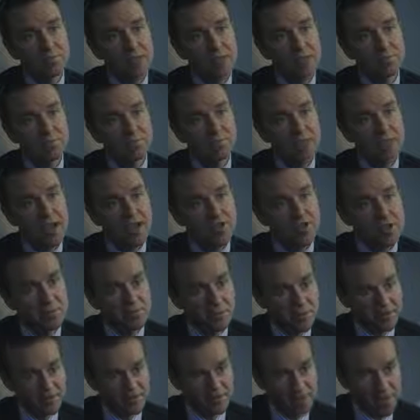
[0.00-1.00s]
be a very
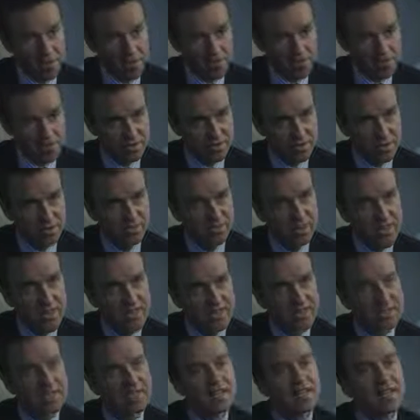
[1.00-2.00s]
profound
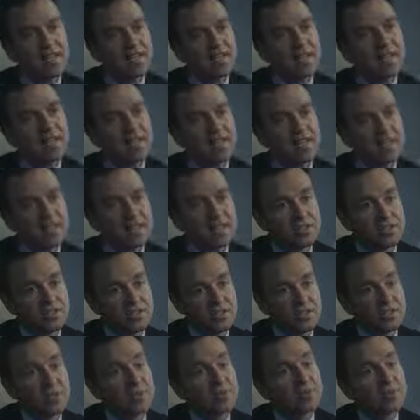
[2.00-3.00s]
event in their
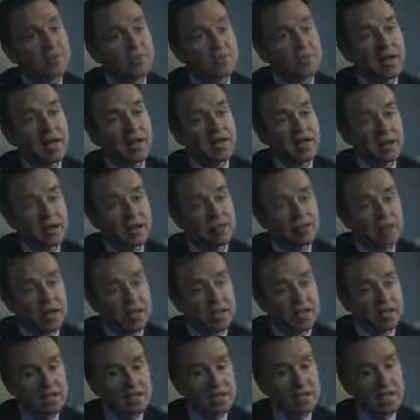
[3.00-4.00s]
journey with
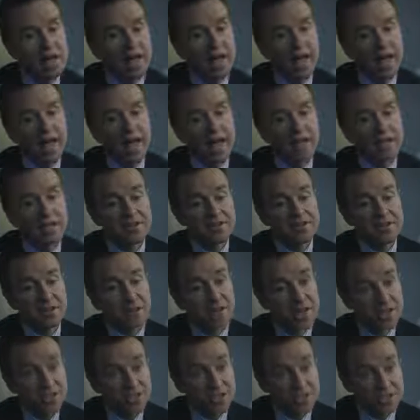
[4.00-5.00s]
melanoma, and
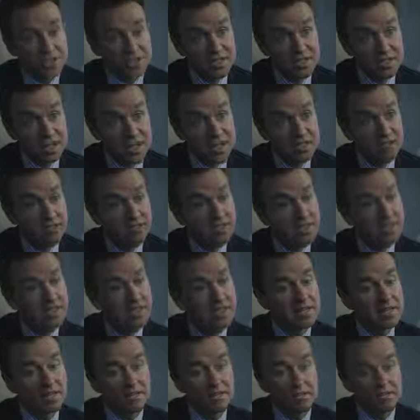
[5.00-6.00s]
patients can
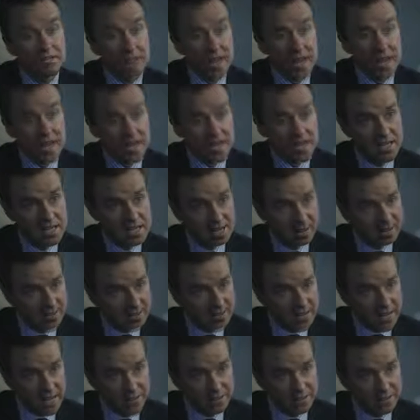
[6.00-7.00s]
be many
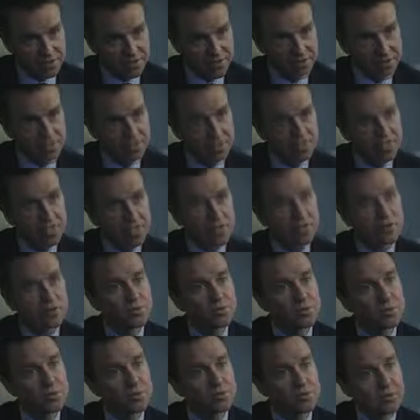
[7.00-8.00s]
years out from
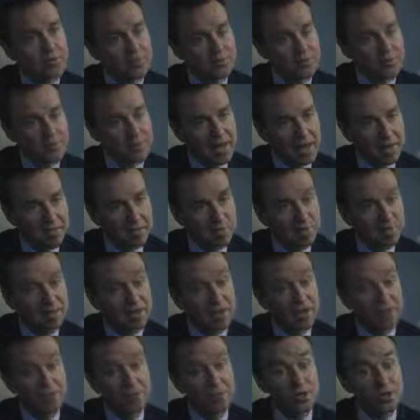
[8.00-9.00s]
treatment with ipilimumab with
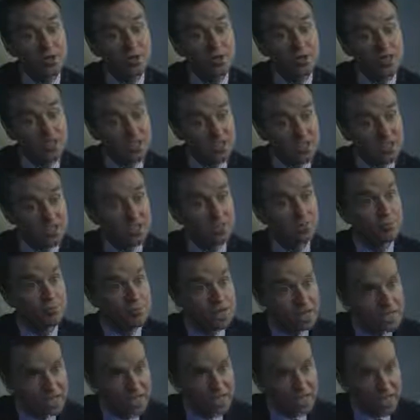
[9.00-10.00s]
their immune system
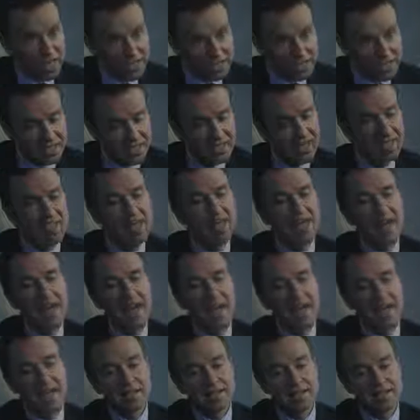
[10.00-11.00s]
rejigged
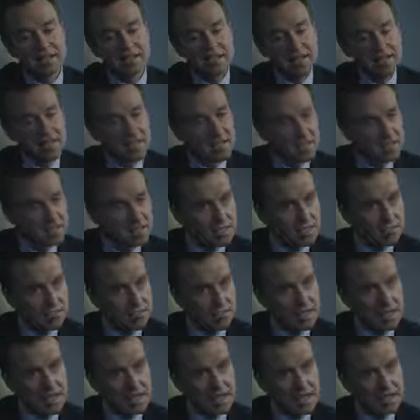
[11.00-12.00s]
and the disease
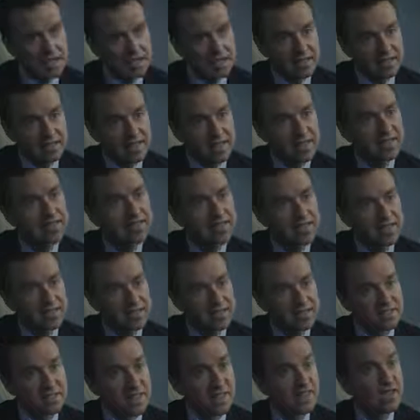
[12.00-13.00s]
remaining
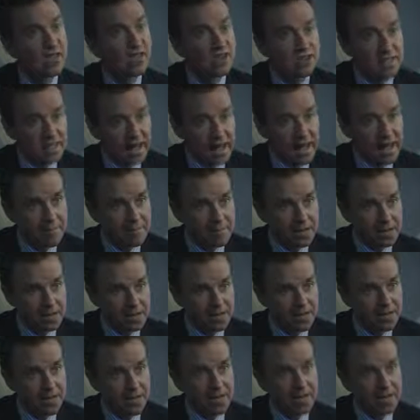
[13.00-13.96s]
indolent and nothing happening.